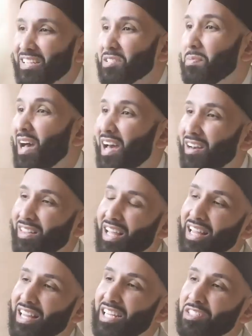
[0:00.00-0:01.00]
Now,
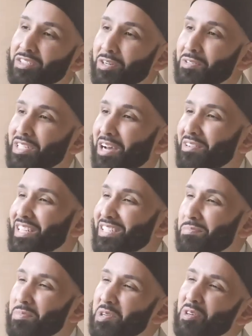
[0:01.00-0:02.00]
subhanAllah, that shows how in
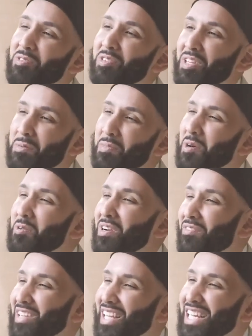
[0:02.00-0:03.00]
this beautiful
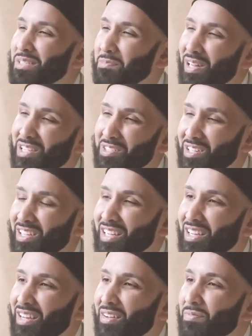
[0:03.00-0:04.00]
abode of Allah's pleasure,
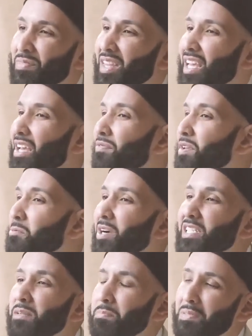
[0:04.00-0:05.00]
if He
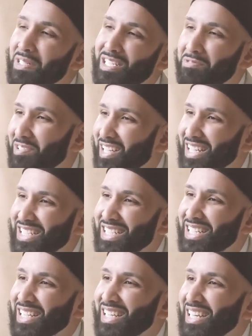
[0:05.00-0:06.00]
wasn't pleased with
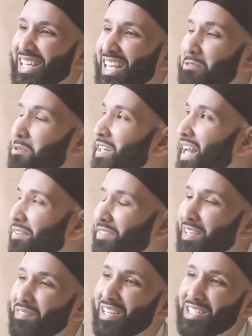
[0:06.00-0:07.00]
us, He wouldn't
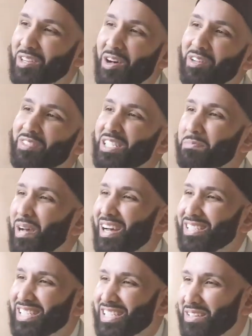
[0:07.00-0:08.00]
have given us all of these
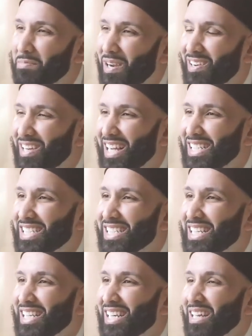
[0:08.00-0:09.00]
palaces in
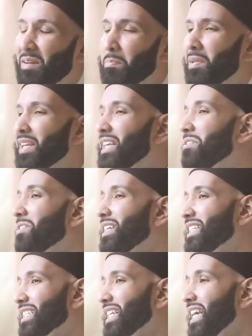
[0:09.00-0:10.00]
paradise. But here
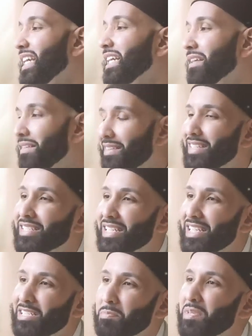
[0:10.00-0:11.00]
He is saying,
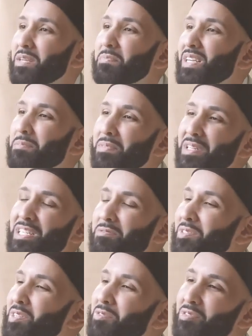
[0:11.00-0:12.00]
This is me being
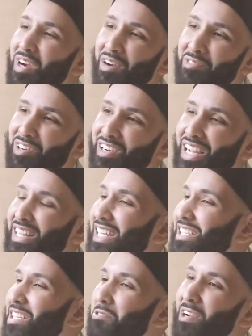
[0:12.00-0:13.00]
pleased with you forever. And
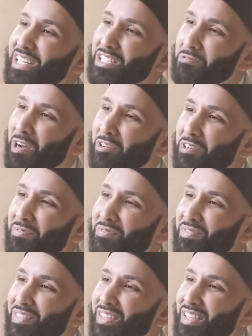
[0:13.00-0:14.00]
that's the greatest welcome.